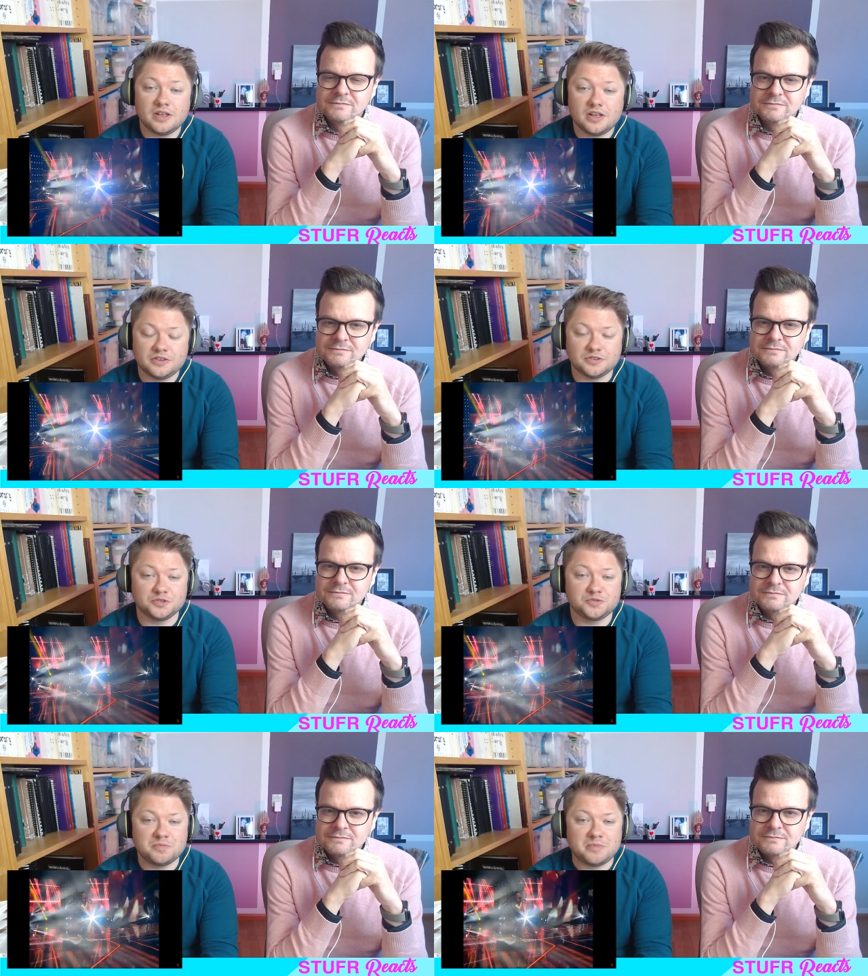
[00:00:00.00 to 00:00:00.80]
Speaker 1: It also
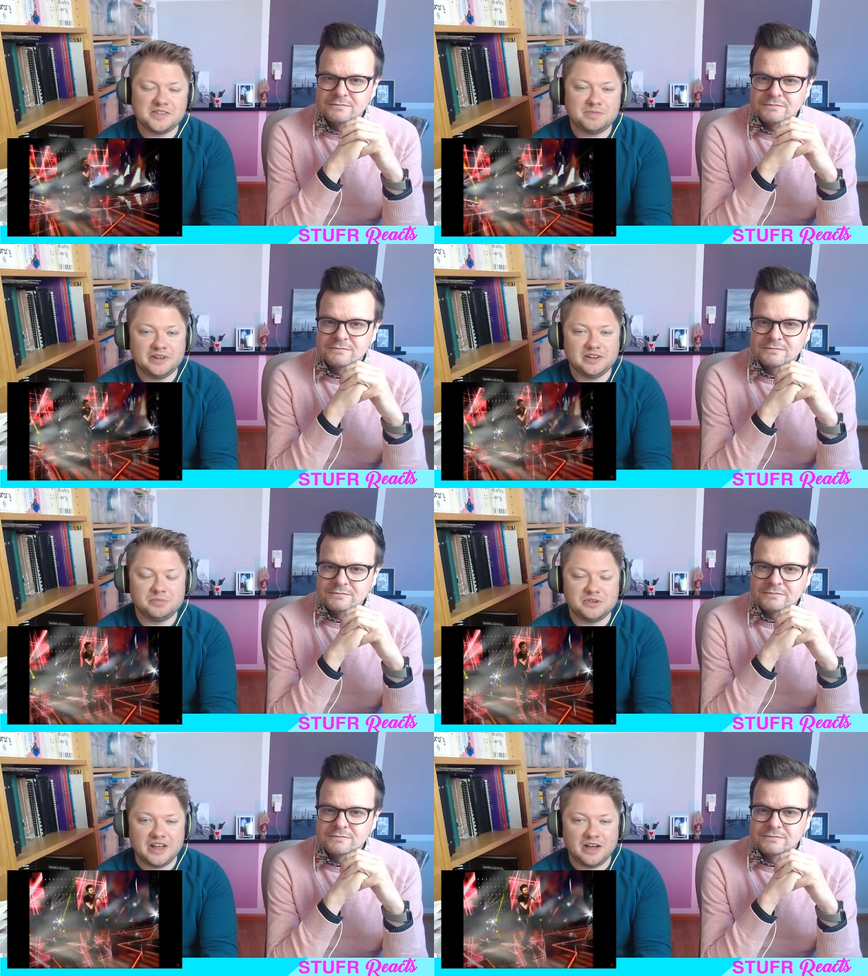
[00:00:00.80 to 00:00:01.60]
reminds me a little bit
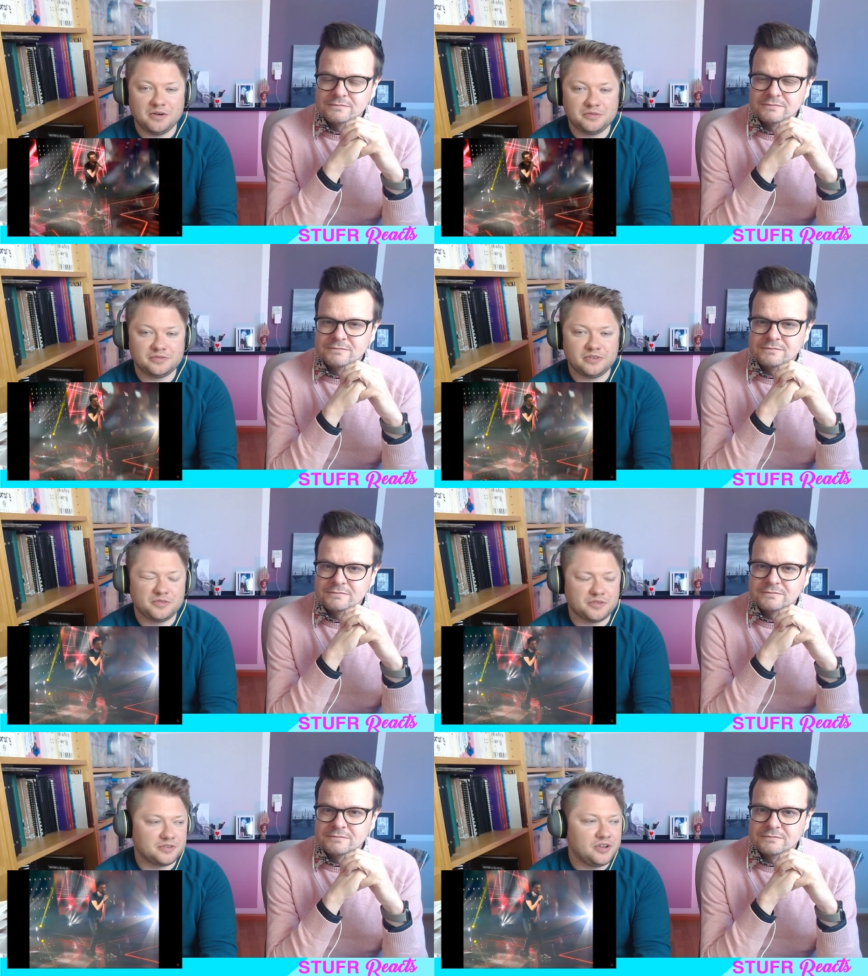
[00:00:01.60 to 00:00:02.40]
now of, of
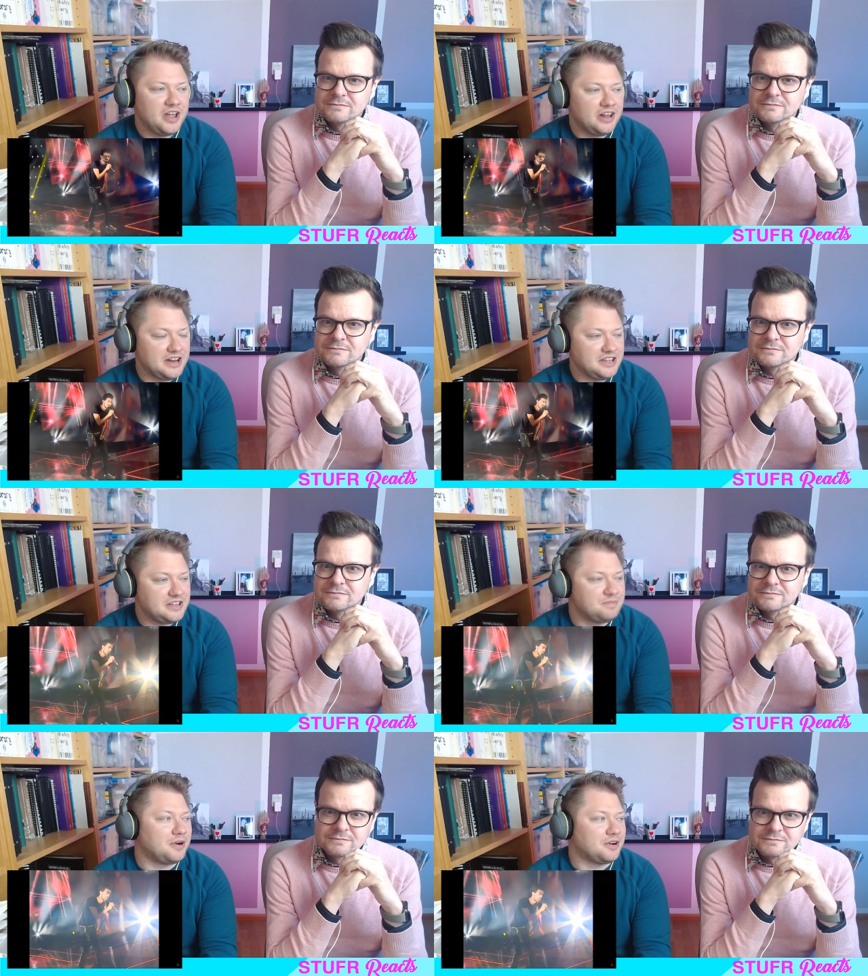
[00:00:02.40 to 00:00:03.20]
a Linkin
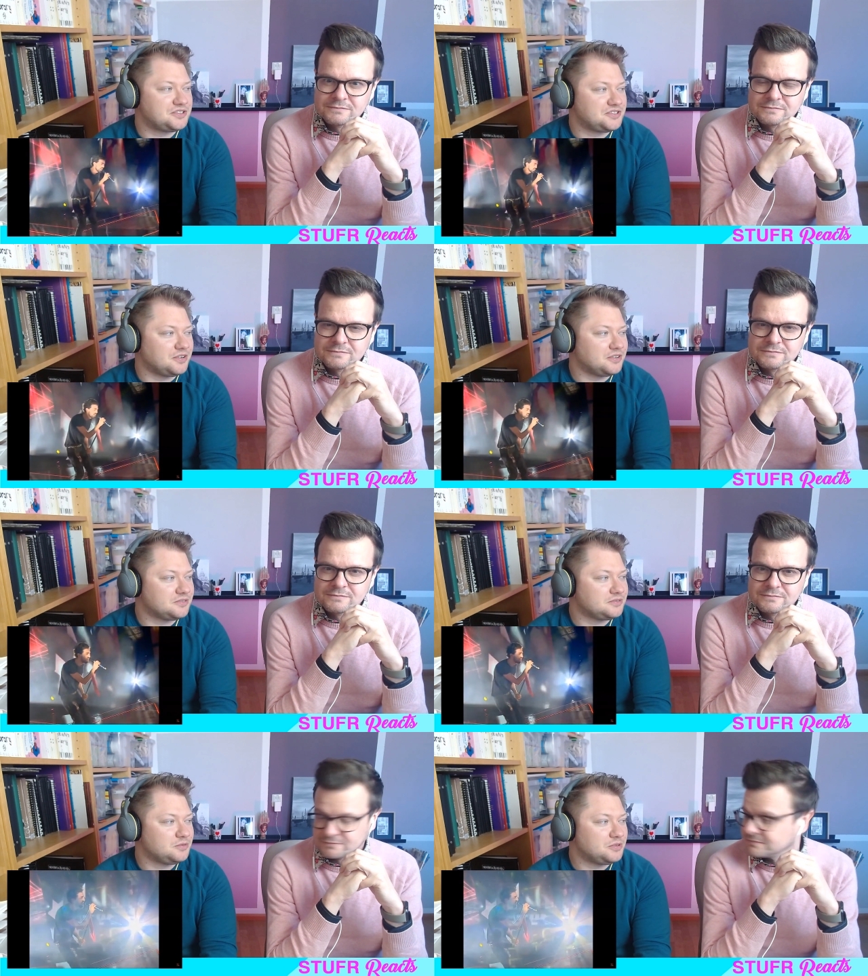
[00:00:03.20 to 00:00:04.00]
Park song,
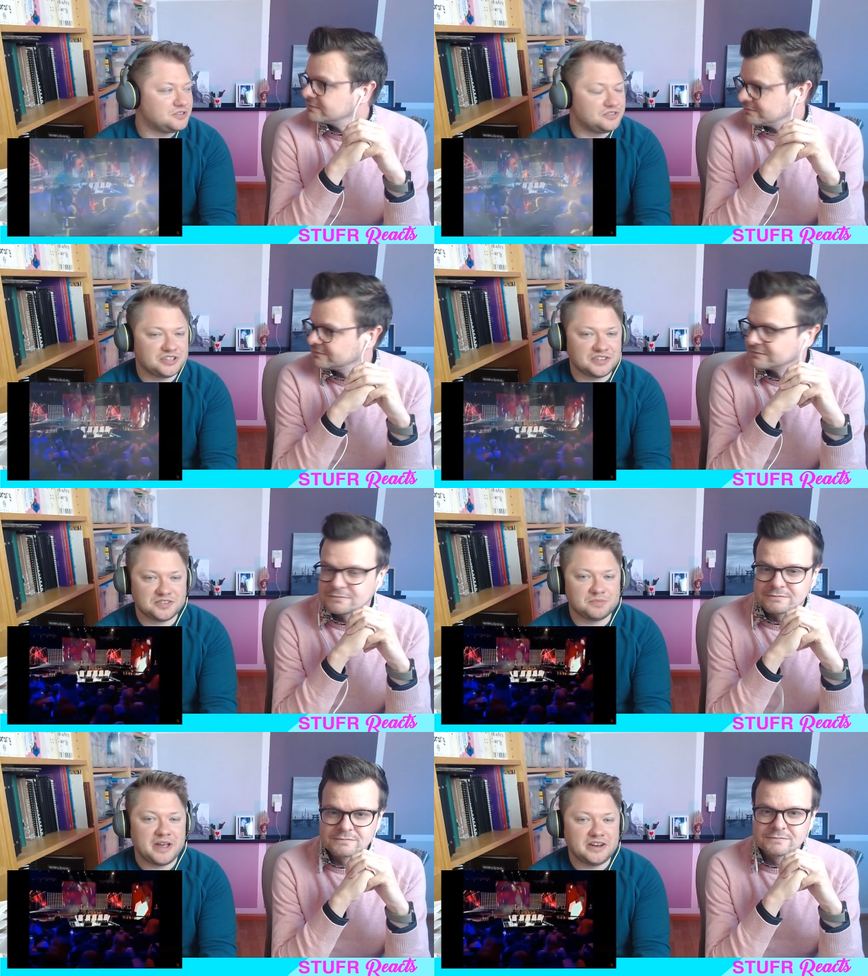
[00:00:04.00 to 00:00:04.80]
and mm. Chester
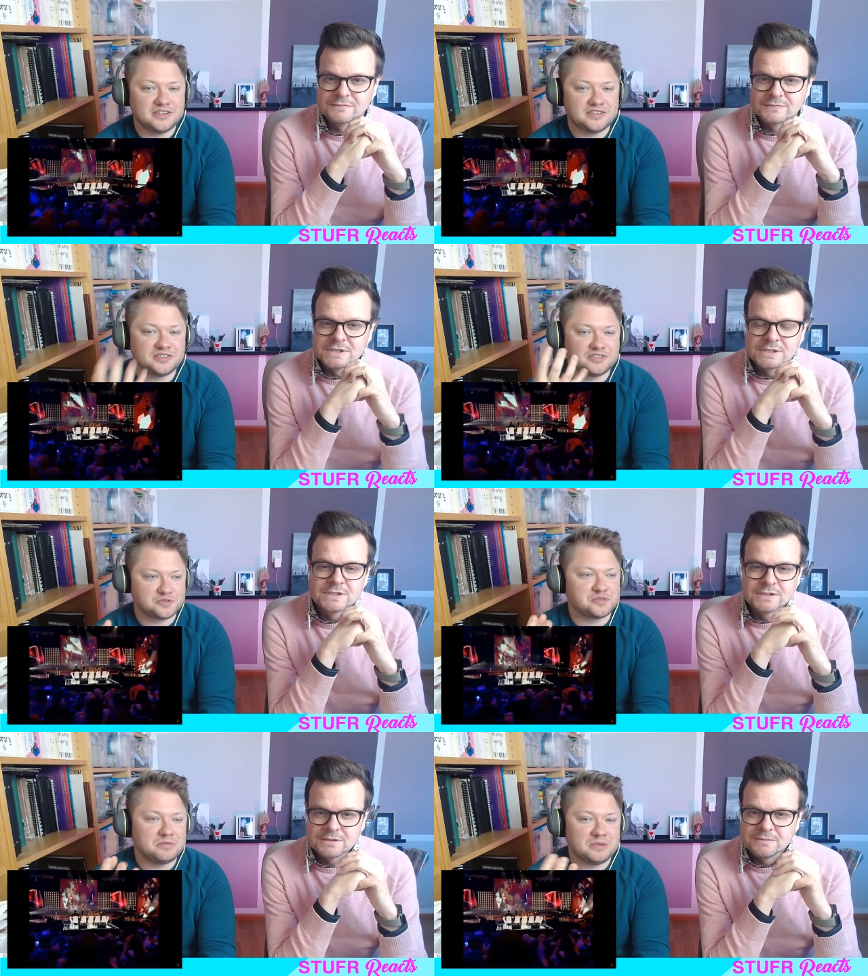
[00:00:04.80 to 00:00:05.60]
Bennett is
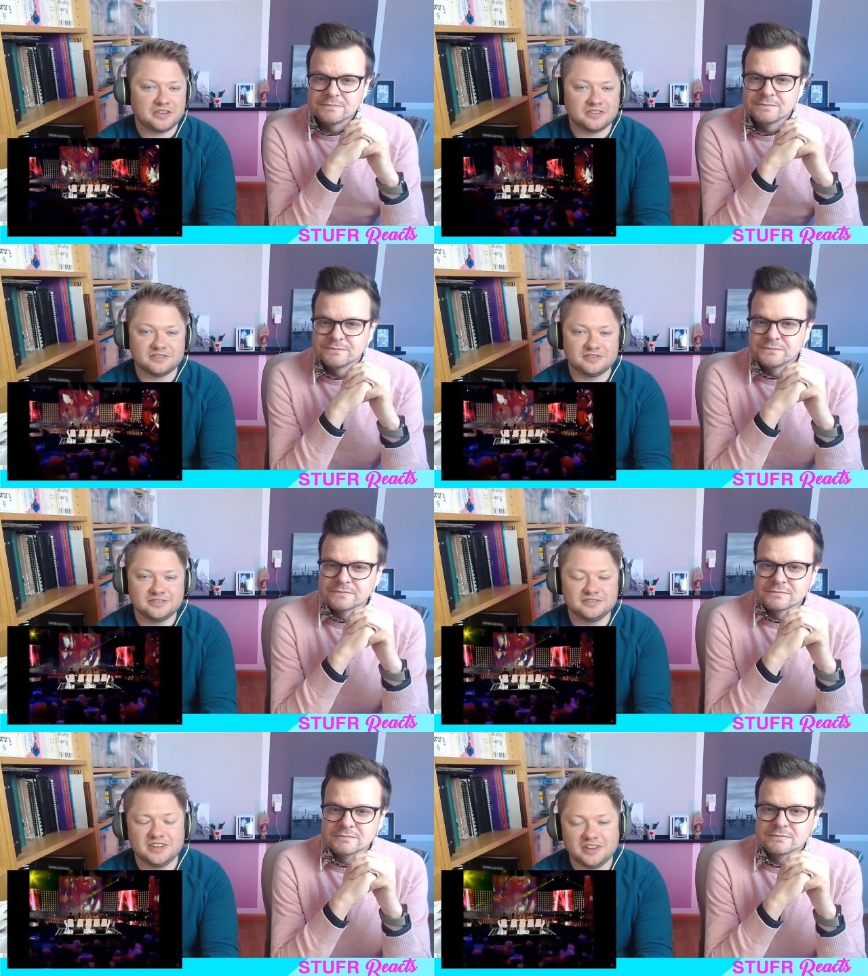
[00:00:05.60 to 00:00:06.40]
screaming.
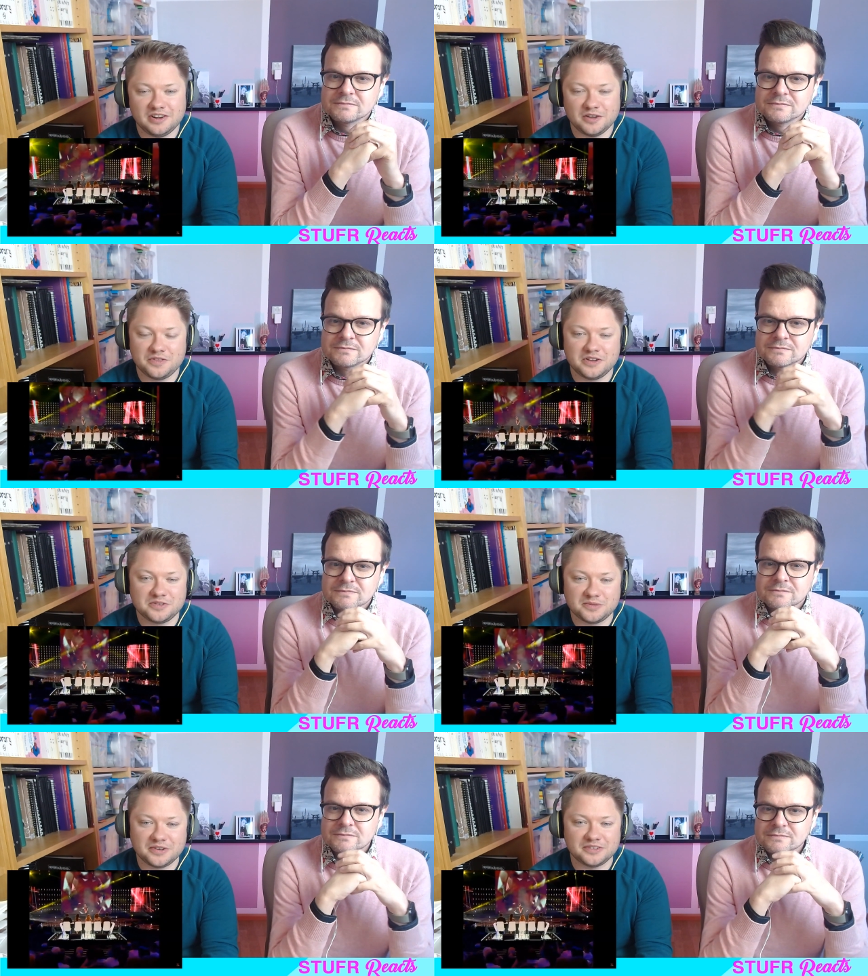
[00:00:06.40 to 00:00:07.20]
I love that as
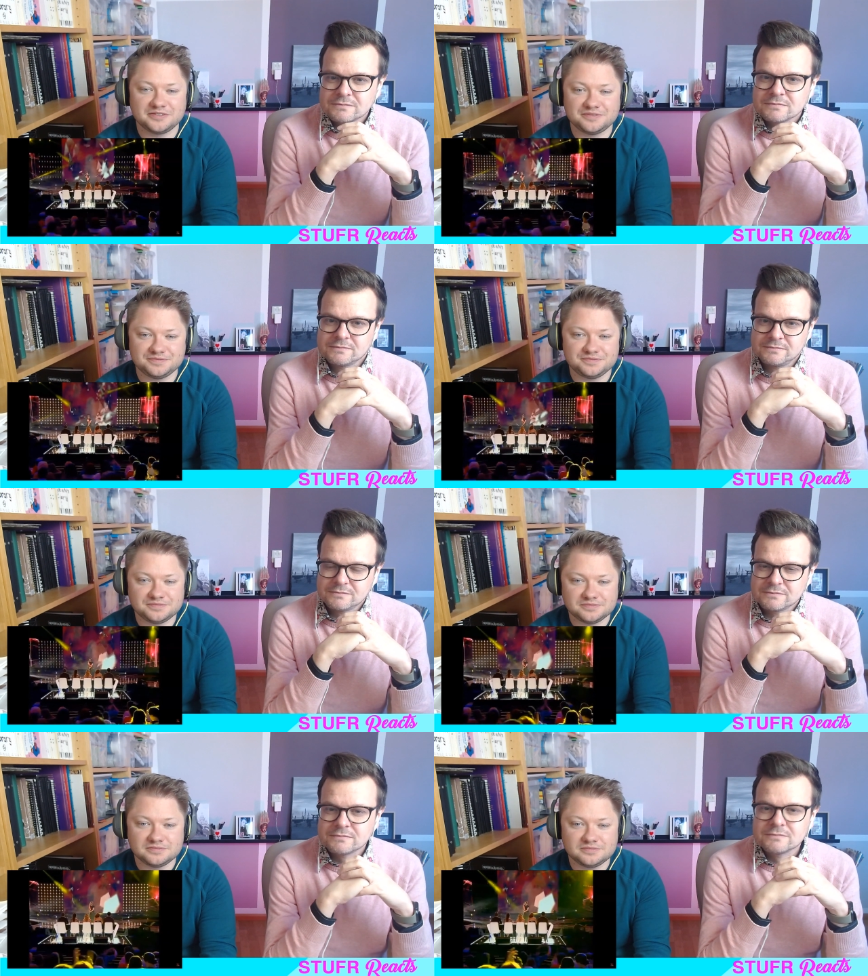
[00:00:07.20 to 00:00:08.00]
well.
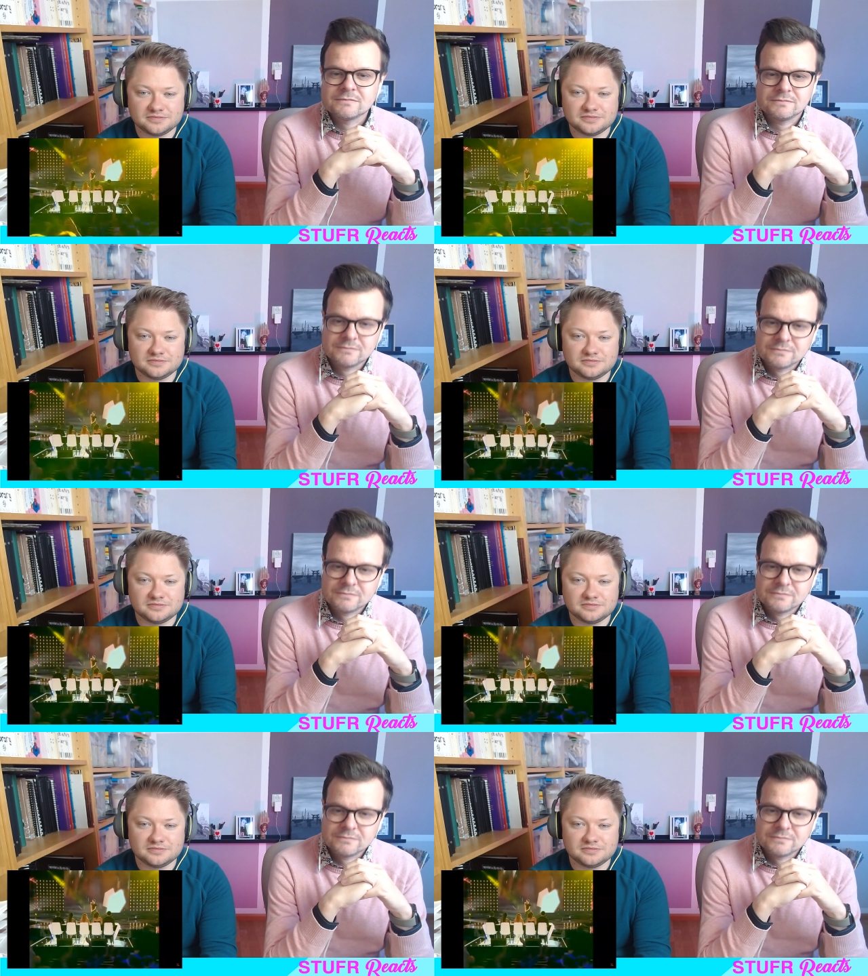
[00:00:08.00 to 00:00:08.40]
Mm.